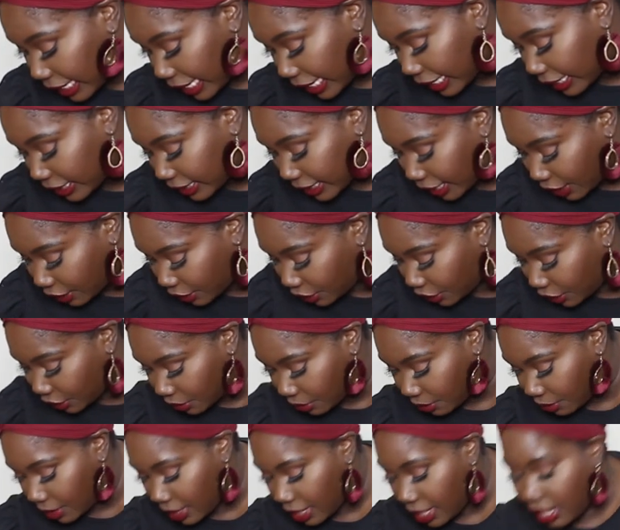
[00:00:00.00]
think they're
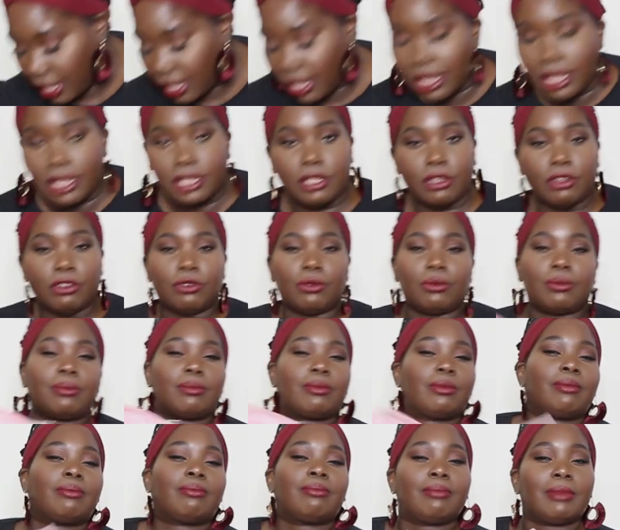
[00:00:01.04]
cute. So
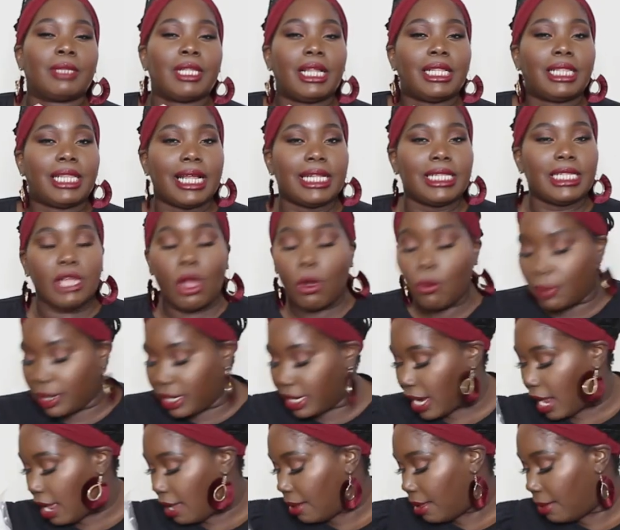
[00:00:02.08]
let's open
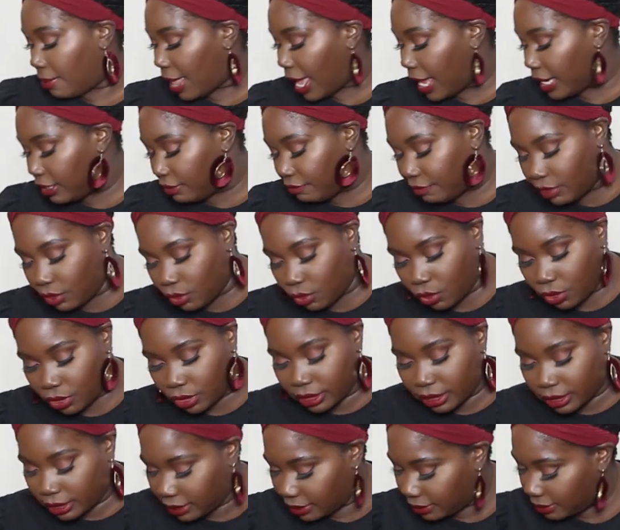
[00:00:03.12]
it up. I'm not even
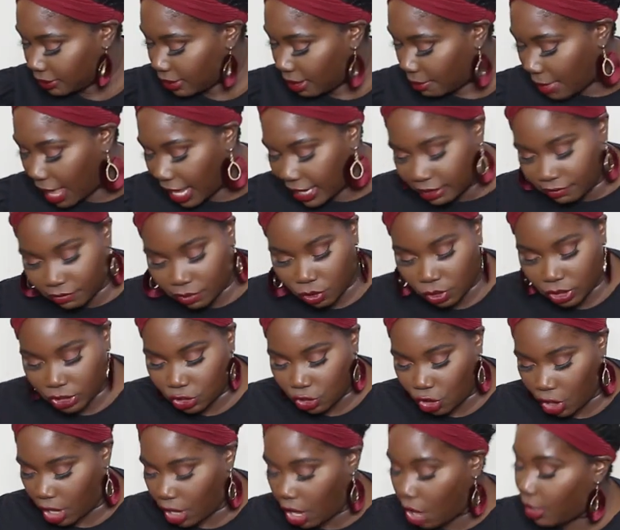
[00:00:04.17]
going, I'm not even going to
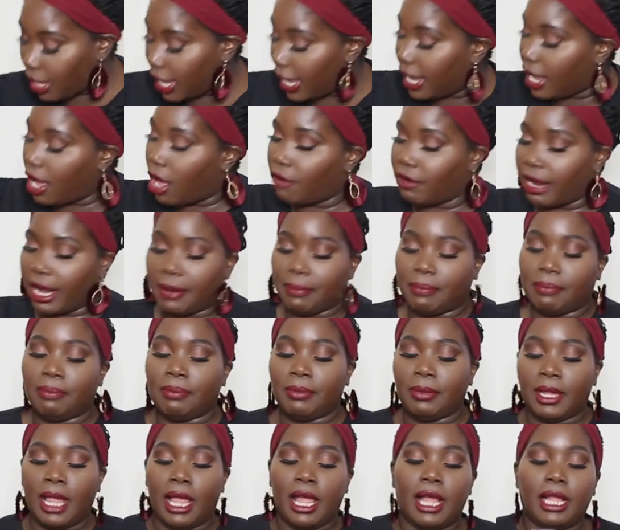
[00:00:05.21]
talk. Okay, all right.
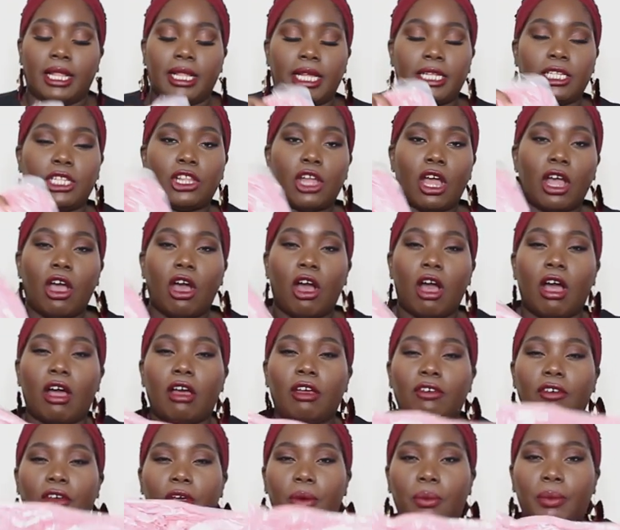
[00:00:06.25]
Let's start
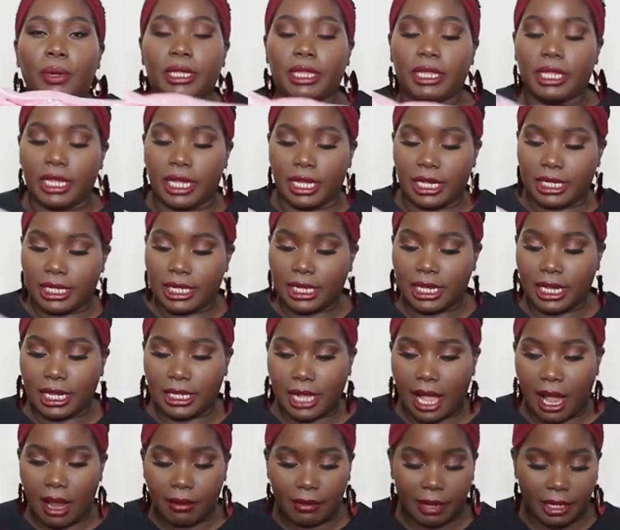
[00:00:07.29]
off with this
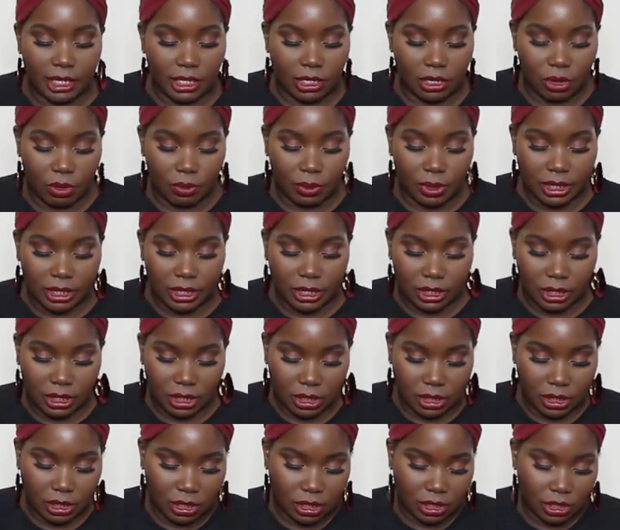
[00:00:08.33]
because I already know what this
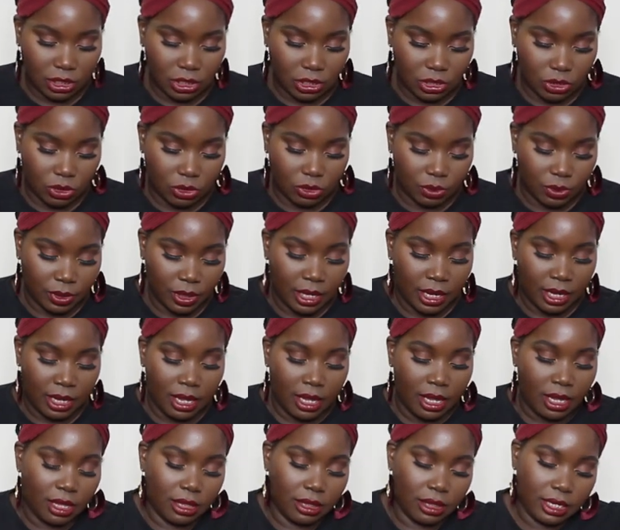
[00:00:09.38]
is. So
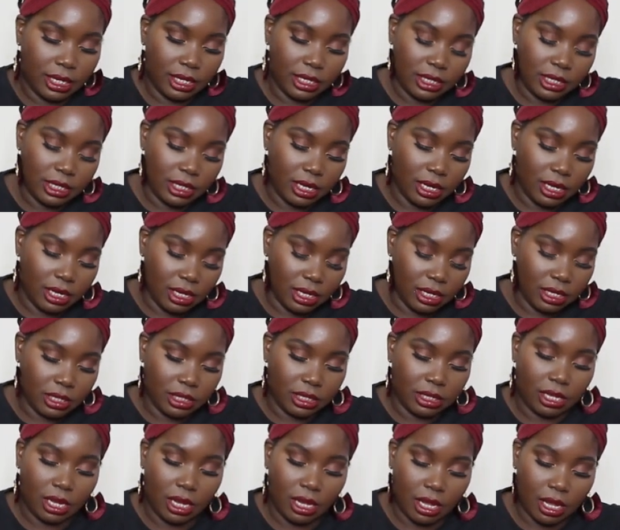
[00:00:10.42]
this
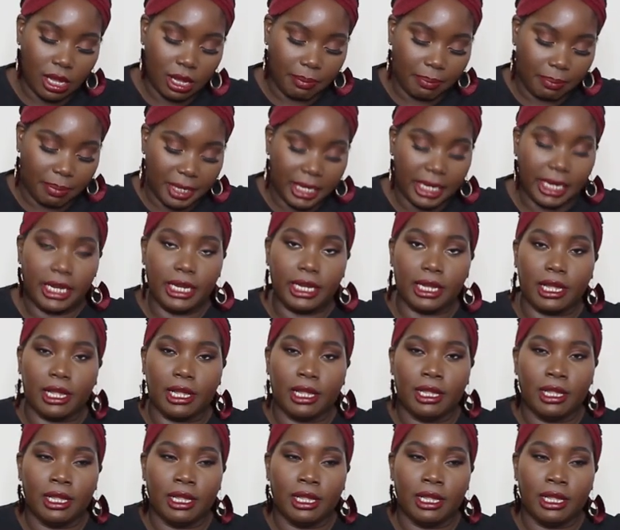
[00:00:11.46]
is a pink